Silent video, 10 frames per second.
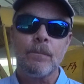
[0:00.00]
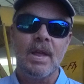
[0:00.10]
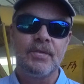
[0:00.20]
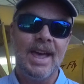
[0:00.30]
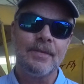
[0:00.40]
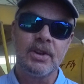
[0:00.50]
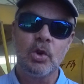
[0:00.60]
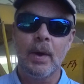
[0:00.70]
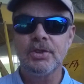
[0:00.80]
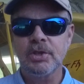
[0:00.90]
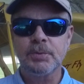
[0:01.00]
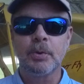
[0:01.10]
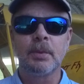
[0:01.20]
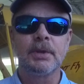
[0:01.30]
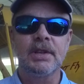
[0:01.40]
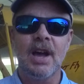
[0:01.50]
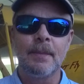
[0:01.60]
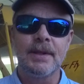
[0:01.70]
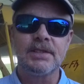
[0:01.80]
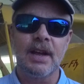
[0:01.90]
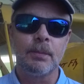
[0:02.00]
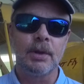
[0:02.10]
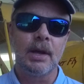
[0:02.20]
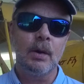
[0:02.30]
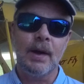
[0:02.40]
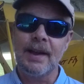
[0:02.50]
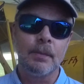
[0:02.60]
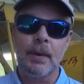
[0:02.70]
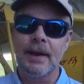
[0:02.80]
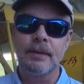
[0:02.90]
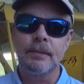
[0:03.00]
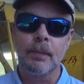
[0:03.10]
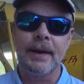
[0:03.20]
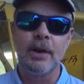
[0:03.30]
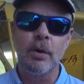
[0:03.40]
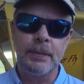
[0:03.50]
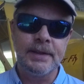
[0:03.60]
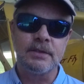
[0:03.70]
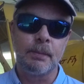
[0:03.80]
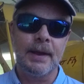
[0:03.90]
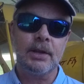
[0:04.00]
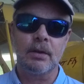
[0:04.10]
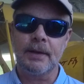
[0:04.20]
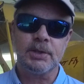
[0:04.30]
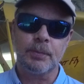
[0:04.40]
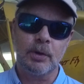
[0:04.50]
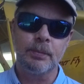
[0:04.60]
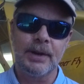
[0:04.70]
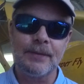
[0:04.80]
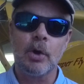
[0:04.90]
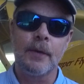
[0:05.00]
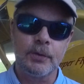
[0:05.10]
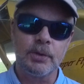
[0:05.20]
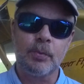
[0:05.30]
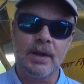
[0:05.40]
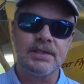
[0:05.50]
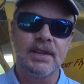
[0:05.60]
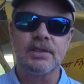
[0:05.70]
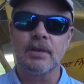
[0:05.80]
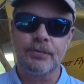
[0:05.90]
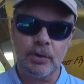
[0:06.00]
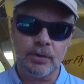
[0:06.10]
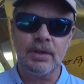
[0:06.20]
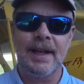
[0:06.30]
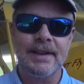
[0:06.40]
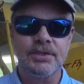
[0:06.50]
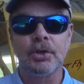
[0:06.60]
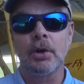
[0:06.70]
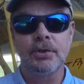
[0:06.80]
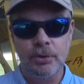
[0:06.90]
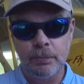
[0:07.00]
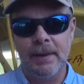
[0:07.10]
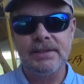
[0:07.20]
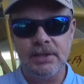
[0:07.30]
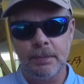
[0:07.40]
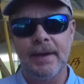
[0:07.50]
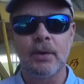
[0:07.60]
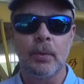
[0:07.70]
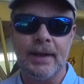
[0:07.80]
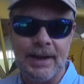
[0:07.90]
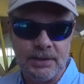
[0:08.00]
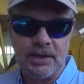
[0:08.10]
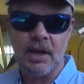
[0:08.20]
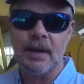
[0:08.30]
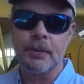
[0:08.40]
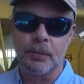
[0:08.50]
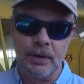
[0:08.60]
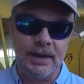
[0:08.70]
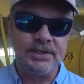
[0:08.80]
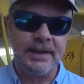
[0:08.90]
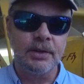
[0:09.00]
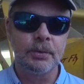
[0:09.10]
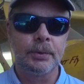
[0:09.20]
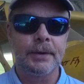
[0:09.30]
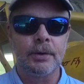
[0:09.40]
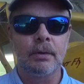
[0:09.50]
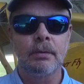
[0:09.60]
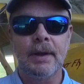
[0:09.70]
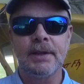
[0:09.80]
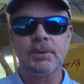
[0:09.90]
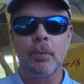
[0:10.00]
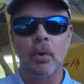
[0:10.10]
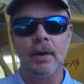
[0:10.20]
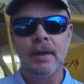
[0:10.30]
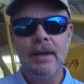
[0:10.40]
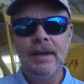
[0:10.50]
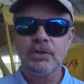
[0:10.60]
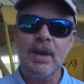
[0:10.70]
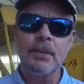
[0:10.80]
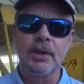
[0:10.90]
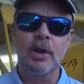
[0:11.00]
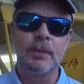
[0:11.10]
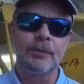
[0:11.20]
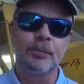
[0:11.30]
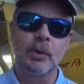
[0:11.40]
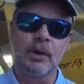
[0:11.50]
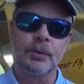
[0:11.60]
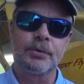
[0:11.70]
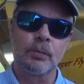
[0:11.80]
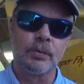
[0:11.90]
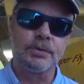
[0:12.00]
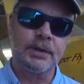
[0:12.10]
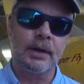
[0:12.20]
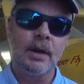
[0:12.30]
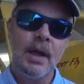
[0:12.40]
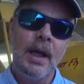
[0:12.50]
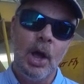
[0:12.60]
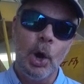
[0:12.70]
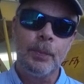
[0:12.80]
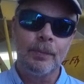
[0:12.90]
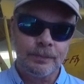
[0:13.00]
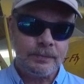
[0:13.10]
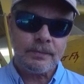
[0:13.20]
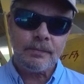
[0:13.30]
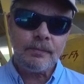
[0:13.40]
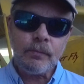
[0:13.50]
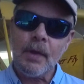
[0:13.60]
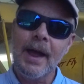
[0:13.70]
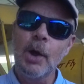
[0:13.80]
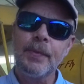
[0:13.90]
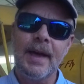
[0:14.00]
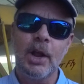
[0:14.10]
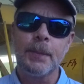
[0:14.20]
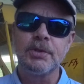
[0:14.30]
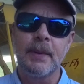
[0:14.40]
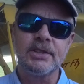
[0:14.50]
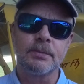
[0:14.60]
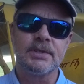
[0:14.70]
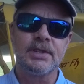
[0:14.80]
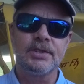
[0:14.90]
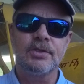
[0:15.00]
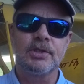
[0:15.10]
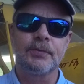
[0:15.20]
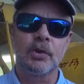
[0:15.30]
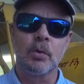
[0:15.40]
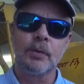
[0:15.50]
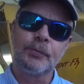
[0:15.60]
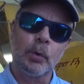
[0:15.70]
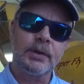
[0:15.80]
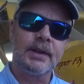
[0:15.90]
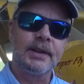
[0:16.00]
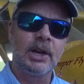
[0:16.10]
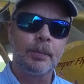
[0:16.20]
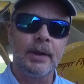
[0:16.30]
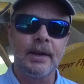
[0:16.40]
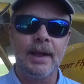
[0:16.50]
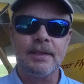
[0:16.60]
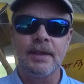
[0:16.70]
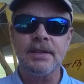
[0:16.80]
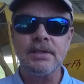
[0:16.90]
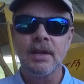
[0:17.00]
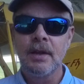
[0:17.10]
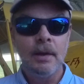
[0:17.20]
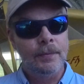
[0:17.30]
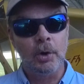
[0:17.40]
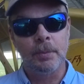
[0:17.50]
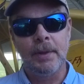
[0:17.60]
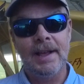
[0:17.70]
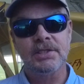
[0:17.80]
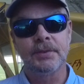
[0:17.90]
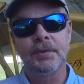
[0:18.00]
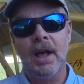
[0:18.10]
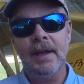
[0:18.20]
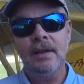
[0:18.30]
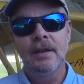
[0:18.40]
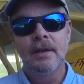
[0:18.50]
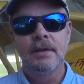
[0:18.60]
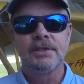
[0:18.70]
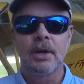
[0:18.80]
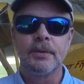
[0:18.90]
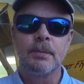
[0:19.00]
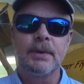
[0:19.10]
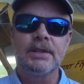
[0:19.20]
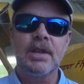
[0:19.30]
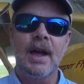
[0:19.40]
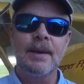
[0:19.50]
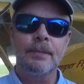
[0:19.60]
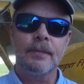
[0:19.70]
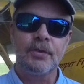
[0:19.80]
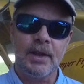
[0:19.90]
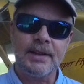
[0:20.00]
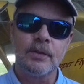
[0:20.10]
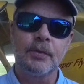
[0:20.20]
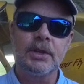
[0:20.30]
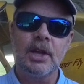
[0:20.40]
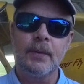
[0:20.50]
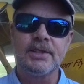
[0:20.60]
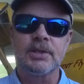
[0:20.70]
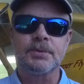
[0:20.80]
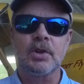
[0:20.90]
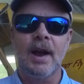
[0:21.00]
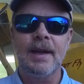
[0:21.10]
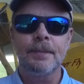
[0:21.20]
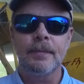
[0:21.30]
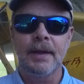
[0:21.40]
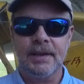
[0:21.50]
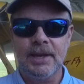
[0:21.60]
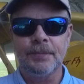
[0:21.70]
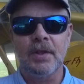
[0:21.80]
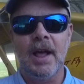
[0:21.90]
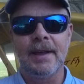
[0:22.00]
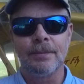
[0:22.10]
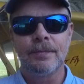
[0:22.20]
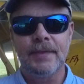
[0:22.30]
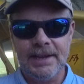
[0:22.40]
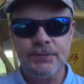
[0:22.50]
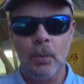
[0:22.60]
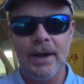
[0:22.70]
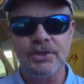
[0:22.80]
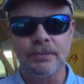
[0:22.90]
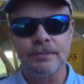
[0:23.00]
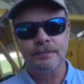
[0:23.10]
If you have any questions, put them in the comments down below. I am by no means a medical expert, but I've gone through the process of third class, started to do basic med when I got the Cub and realized I could do it under light sport. So I'm a little bit familiar with the rules there. I hope that helps you make some decisions if you're going forward getting an airplane like this. They're a blast to fly. So in the meantime, if you like the video, hit subscribe and keep flying. Thanks for watching.